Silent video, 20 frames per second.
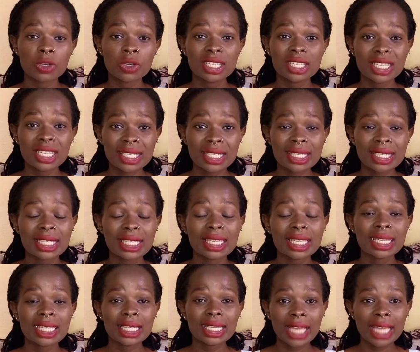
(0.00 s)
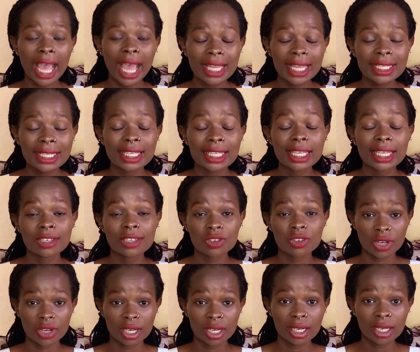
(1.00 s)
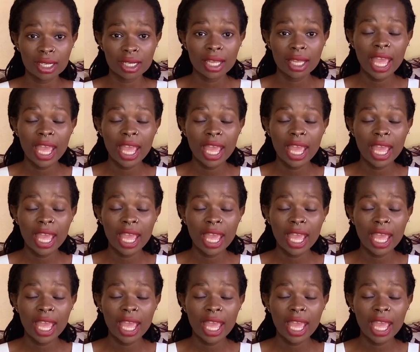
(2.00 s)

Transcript: DC hunting training,